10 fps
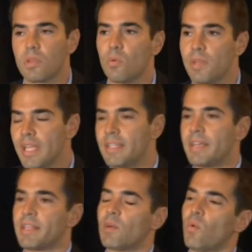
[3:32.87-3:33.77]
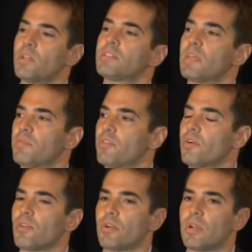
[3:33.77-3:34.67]
We then take that one step
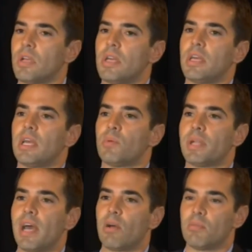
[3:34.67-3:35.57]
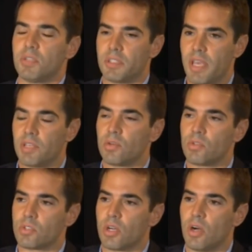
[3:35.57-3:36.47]
further, and we're now able to take those
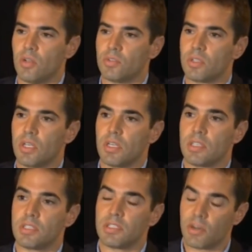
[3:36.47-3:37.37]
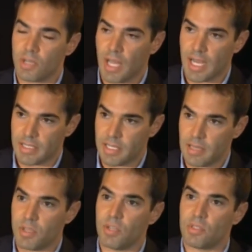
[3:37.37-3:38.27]
skulls, sterilize them,
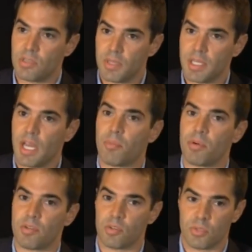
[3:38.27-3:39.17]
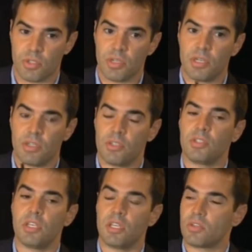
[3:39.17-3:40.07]
and use them in the operating room. So you're
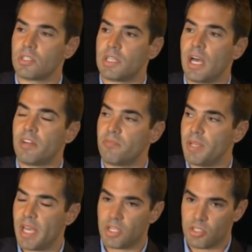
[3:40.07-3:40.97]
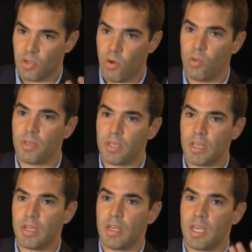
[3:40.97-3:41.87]
seeing here a slide of me actually holding
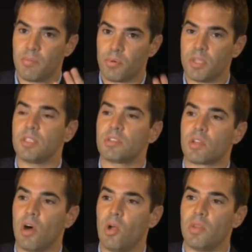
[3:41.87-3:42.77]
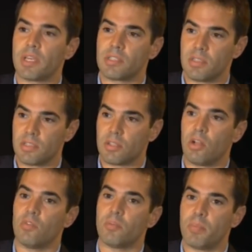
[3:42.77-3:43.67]
a printed skull next to the
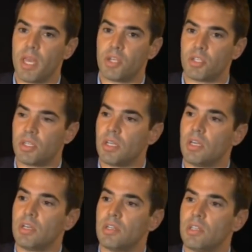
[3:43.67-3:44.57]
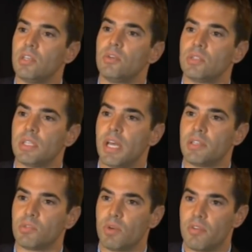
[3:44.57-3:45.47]
skull of the patient to use it as
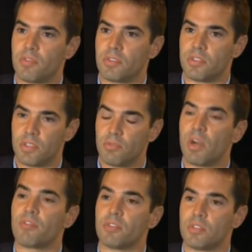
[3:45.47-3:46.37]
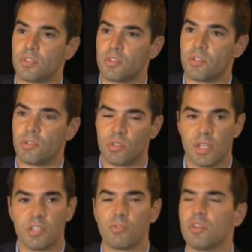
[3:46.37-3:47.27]
a reference in surgery. So
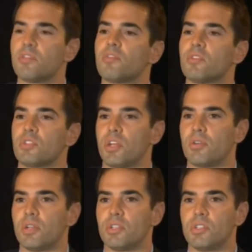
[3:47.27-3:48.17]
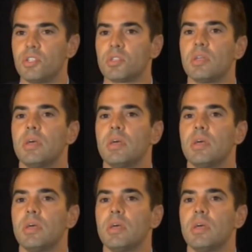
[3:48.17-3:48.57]
that's really the first generation, just